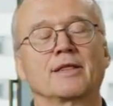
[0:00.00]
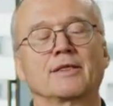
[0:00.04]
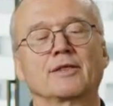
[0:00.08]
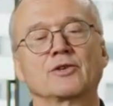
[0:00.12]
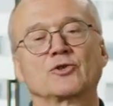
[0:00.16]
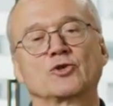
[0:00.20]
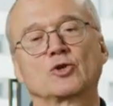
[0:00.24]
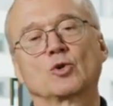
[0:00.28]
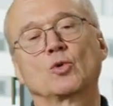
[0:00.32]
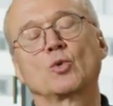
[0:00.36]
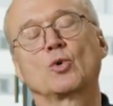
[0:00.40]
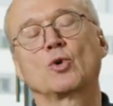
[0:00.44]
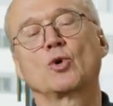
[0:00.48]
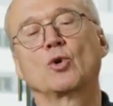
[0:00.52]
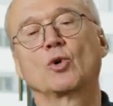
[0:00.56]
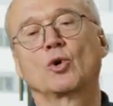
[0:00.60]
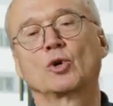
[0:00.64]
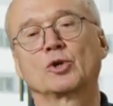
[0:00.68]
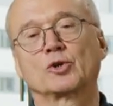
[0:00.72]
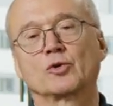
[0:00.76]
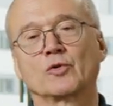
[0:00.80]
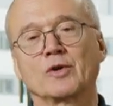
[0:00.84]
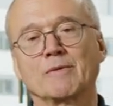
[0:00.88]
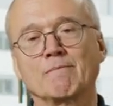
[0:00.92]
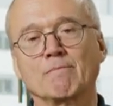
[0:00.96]
the
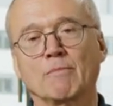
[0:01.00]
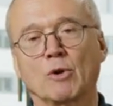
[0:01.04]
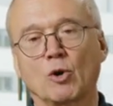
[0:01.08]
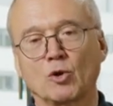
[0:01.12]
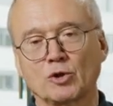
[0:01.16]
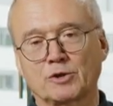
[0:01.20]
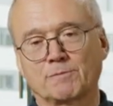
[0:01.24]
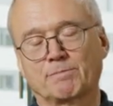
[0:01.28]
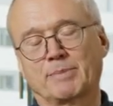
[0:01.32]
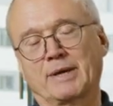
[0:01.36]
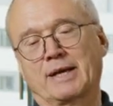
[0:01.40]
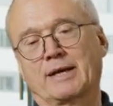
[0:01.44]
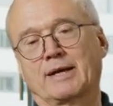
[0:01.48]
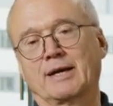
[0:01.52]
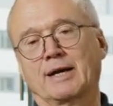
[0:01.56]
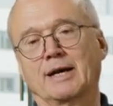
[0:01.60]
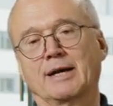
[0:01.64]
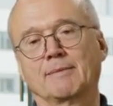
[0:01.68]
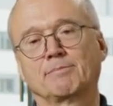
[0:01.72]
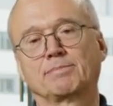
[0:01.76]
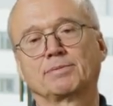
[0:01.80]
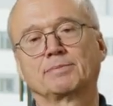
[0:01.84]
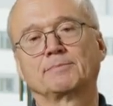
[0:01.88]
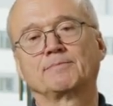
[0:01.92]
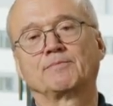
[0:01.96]
so-called remote
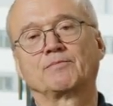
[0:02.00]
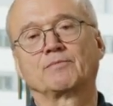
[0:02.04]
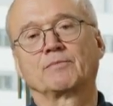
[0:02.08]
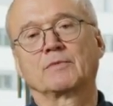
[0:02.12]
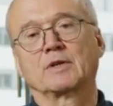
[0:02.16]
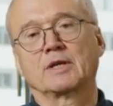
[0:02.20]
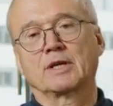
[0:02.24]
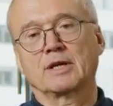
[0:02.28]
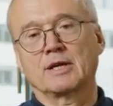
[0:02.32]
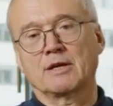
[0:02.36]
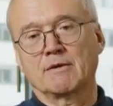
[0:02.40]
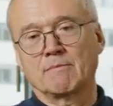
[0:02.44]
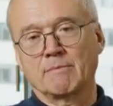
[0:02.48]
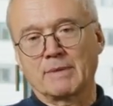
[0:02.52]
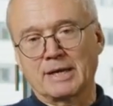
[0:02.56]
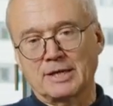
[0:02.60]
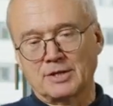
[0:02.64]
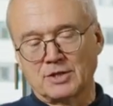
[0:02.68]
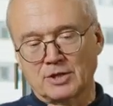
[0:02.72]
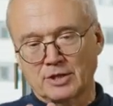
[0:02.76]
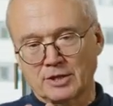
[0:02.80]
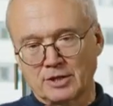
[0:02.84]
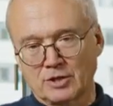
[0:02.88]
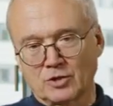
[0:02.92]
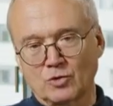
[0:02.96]
backup.
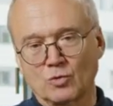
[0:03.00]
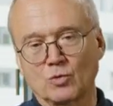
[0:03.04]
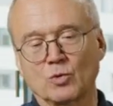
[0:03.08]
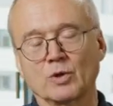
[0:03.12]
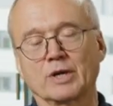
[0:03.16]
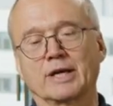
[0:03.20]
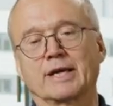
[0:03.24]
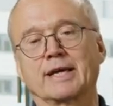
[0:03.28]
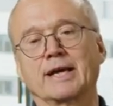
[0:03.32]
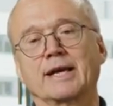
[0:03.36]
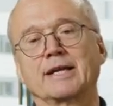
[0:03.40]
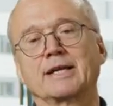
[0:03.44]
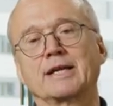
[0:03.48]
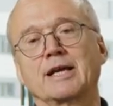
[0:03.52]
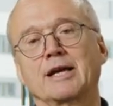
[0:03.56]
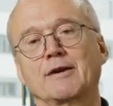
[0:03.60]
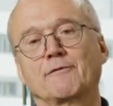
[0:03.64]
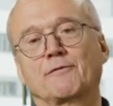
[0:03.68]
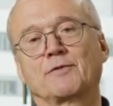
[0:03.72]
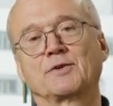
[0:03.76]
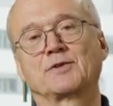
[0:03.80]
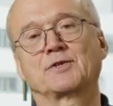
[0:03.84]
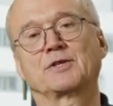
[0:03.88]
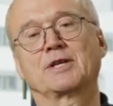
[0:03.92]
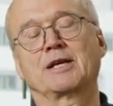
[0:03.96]
Imagine you again
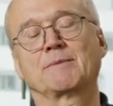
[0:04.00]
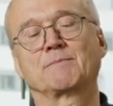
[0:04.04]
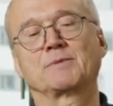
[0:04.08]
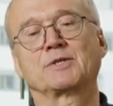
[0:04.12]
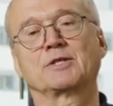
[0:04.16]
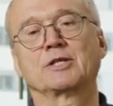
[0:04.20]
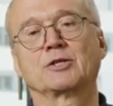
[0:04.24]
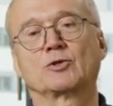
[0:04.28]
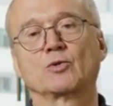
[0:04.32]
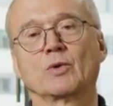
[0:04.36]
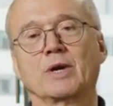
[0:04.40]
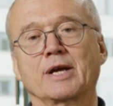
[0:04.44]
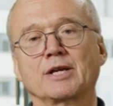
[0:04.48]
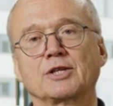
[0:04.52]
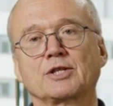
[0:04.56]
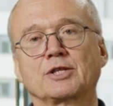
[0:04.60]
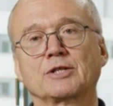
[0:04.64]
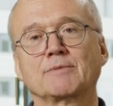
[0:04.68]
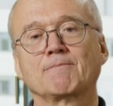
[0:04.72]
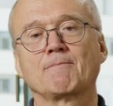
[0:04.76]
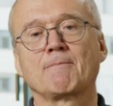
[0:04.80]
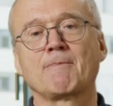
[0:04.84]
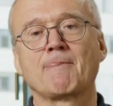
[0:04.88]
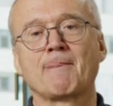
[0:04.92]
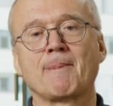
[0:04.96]
have the same
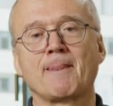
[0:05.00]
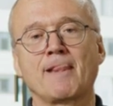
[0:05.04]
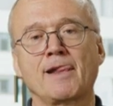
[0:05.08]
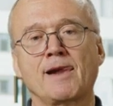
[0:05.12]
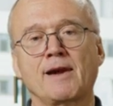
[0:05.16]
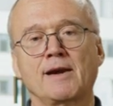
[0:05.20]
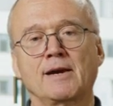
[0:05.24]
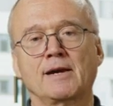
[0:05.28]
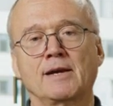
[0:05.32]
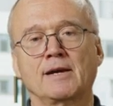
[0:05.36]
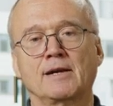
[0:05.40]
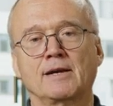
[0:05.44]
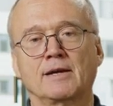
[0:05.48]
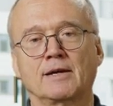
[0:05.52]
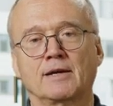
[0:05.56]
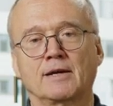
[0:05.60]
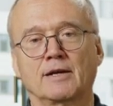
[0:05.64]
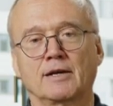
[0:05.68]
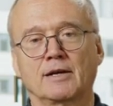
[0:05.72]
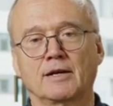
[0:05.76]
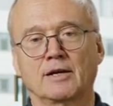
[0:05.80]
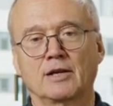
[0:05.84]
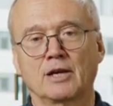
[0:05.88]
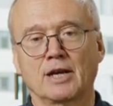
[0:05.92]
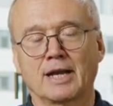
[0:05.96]
situation,
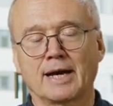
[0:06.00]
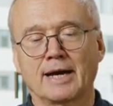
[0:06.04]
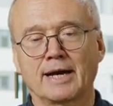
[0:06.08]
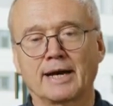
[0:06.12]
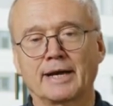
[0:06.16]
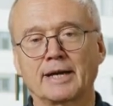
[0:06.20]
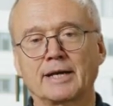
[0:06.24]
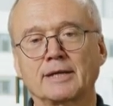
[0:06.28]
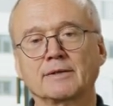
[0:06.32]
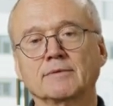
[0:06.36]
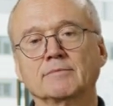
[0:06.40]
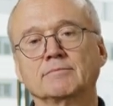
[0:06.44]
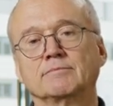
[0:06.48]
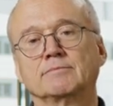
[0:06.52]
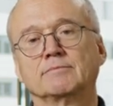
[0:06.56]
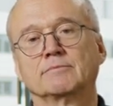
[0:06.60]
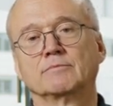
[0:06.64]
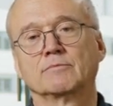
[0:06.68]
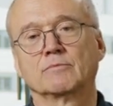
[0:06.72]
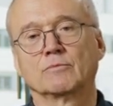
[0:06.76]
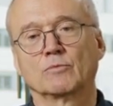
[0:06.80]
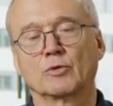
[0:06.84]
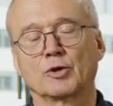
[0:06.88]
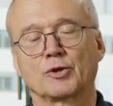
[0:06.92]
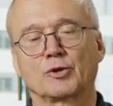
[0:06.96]
a line
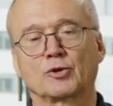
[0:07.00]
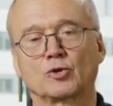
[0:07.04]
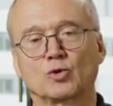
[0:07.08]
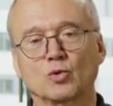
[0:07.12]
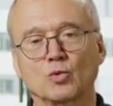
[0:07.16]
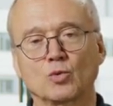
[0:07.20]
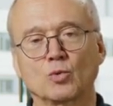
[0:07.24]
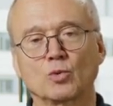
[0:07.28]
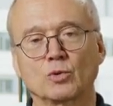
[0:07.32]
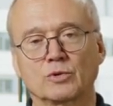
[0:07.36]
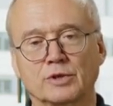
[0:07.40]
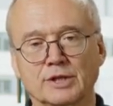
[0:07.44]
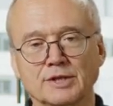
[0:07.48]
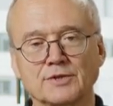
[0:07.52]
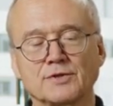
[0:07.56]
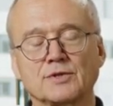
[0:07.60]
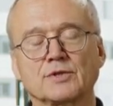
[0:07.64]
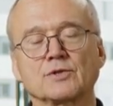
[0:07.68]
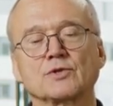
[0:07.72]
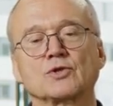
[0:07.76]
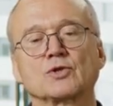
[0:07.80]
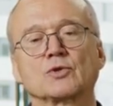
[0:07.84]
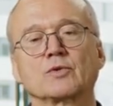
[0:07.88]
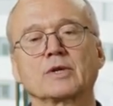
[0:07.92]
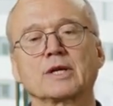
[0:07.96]
with two
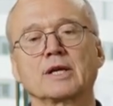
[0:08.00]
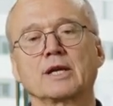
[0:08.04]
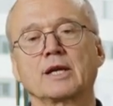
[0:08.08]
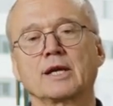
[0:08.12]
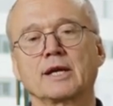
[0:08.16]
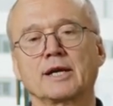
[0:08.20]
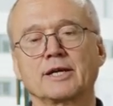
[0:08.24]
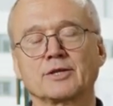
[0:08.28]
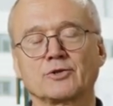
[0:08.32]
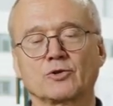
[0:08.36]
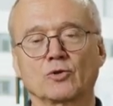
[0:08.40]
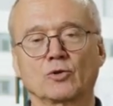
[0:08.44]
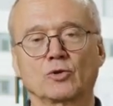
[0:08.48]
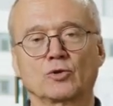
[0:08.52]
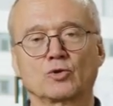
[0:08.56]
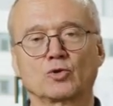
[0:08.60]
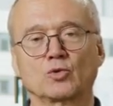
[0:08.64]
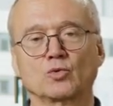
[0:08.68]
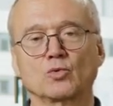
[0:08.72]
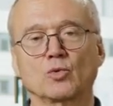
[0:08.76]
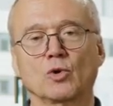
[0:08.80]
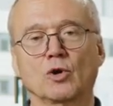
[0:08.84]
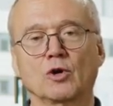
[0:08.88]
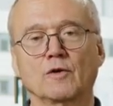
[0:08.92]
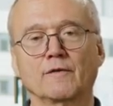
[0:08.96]
distance relays or
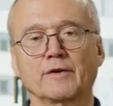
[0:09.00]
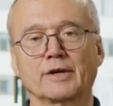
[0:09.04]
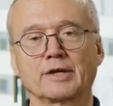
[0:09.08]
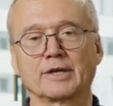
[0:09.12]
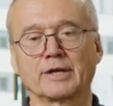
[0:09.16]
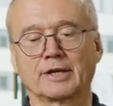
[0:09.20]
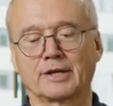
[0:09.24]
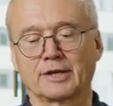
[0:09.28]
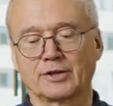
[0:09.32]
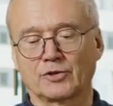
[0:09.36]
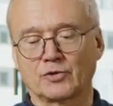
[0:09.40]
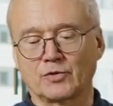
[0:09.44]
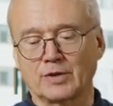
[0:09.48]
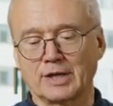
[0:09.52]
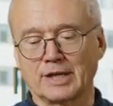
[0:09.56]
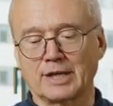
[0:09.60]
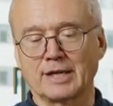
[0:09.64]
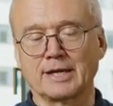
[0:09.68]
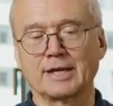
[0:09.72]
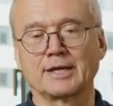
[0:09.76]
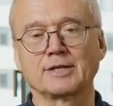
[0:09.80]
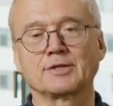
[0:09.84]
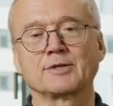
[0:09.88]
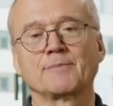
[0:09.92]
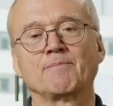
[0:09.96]
two overcurrent
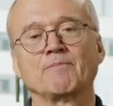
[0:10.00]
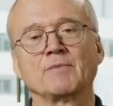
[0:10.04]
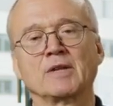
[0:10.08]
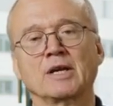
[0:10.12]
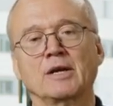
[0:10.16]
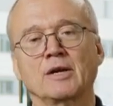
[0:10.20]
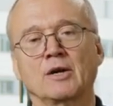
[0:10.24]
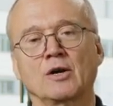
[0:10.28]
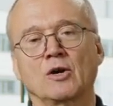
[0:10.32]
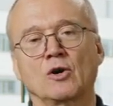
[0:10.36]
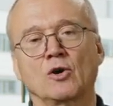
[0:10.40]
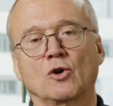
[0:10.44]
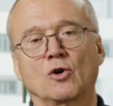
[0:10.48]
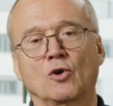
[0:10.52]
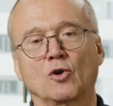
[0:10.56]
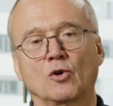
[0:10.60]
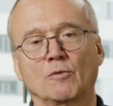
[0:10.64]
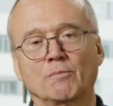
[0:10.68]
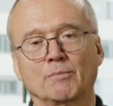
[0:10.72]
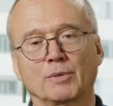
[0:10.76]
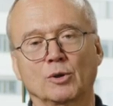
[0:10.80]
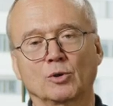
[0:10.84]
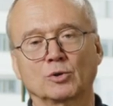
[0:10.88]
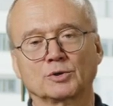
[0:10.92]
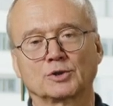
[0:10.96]
relays
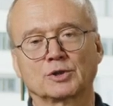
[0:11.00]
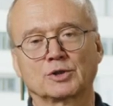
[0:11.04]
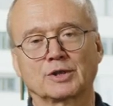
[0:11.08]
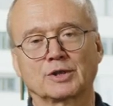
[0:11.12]
on both